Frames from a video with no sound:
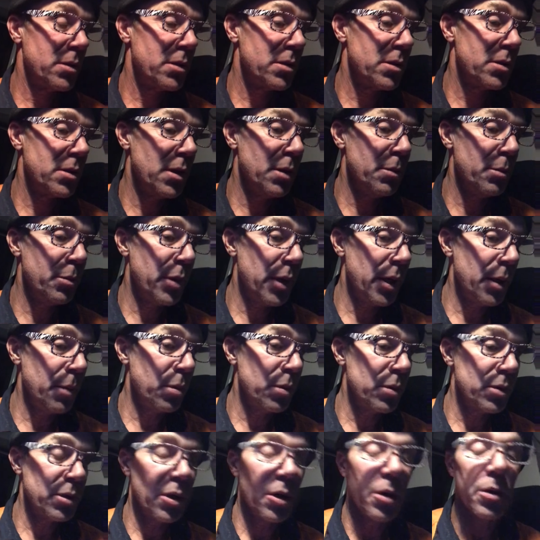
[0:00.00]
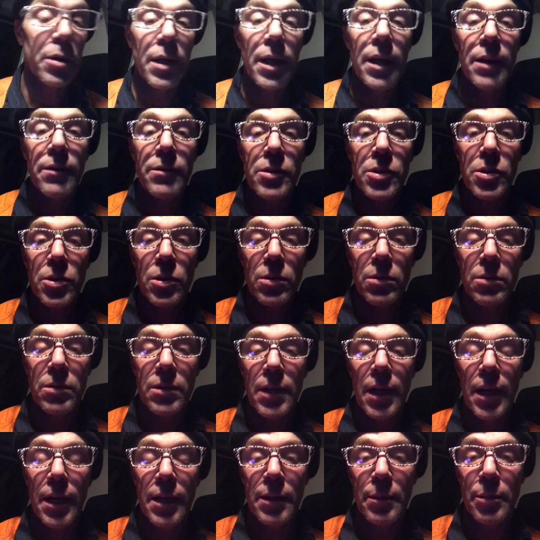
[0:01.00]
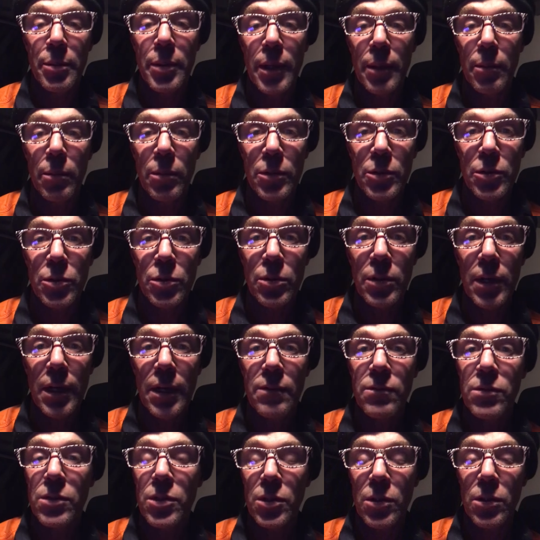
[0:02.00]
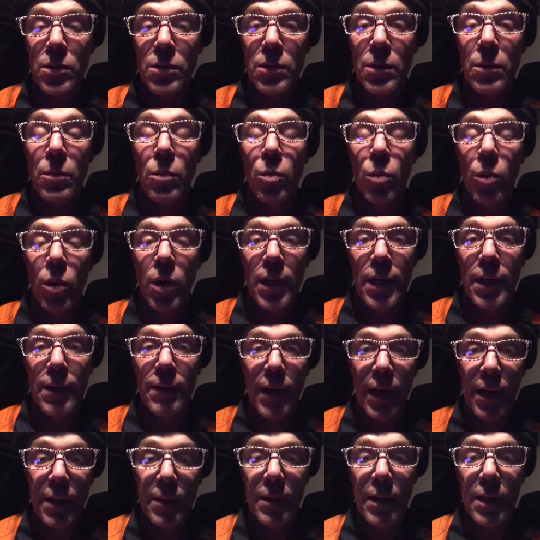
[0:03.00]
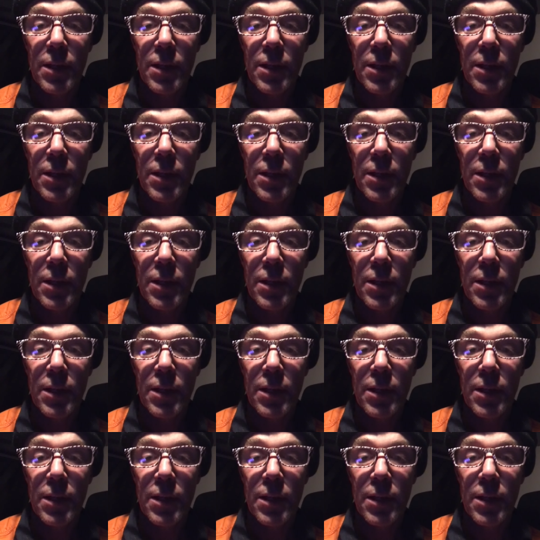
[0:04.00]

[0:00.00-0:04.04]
some people don't have children, other people do have children, whatever.